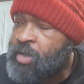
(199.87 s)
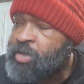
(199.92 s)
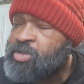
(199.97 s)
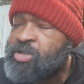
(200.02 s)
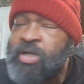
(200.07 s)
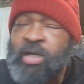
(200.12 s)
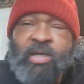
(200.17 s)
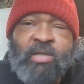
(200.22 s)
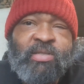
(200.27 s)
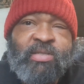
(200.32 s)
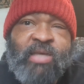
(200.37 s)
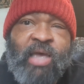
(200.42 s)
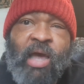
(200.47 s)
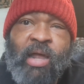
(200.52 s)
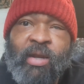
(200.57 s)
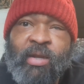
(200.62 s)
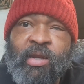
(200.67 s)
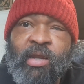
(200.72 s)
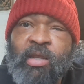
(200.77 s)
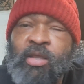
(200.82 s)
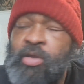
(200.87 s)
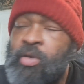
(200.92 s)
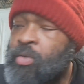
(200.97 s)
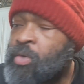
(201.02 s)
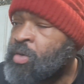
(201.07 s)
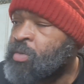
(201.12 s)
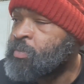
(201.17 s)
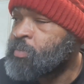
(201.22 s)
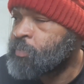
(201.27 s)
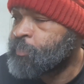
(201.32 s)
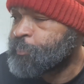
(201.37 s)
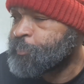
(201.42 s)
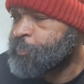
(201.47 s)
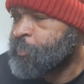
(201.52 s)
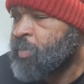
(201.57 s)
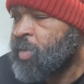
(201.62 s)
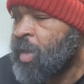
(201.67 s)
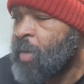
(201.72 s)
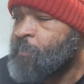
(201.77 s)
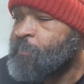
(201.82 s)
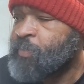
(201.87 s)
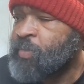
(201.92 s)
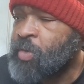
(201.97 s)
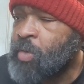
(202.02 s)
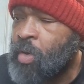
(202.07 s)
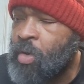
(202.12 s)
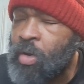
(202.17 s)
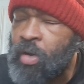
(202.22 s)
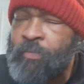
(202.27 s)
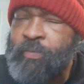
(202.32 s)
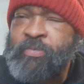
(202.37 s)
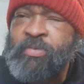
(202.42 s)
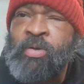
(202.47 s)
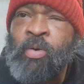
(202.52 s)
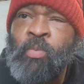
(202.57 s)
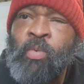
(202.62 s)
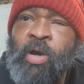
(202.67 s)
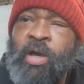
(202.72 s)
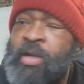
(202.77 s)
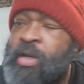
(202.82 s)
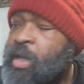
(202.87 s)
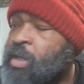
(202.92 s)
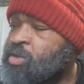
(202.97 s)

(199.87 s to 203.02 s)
get chicken salad and you order from somewhere and